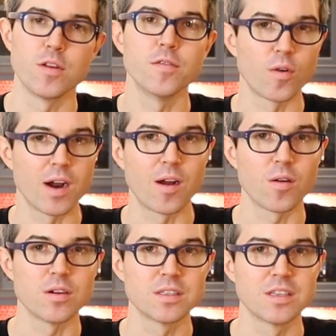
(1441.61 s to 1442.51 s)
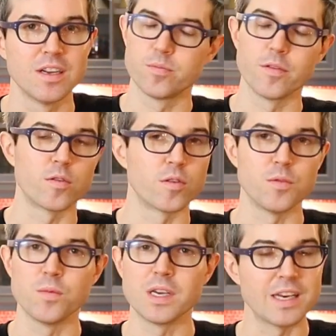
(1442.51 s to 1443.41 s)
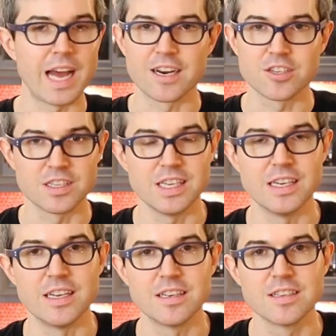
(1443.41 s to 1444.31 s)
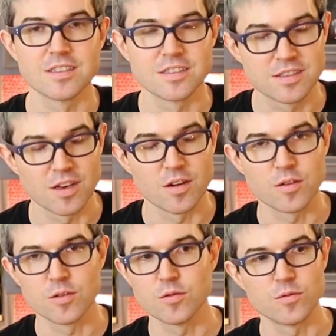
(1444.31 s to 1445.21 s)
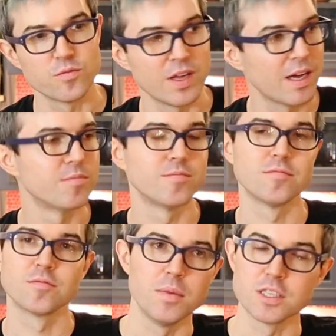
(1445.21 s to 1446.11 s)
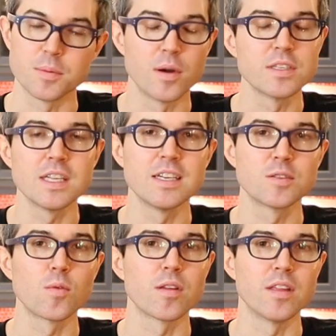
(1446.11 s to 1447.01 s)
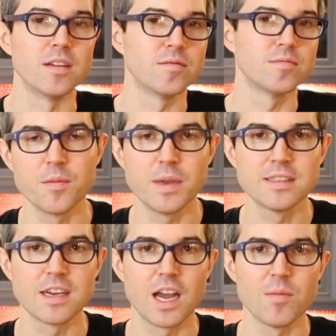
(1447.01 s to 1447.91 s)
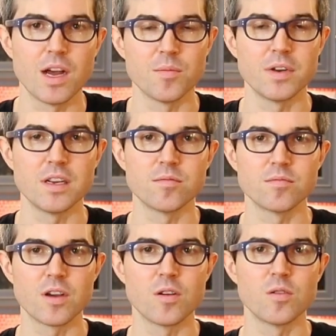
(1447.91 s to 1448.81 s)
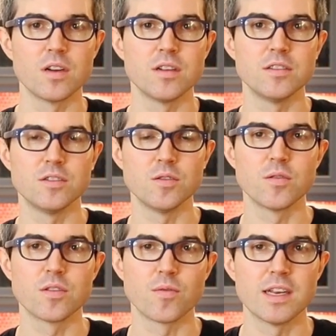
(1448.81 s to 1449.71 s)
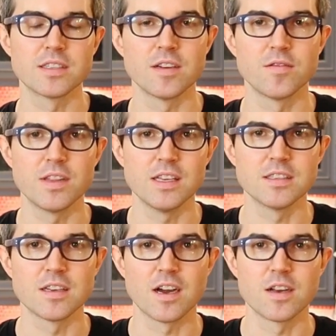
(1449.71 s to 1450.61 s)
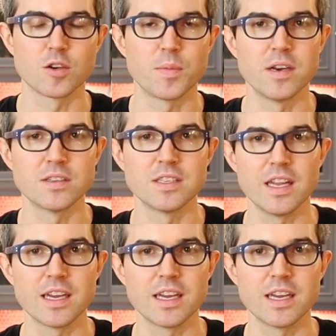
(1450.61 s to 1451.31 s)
24 hours before we can actually eat it. So yep, but supposedly it's worth it. In the meantime, I'm gonna go do the rest of these Oscar Peterson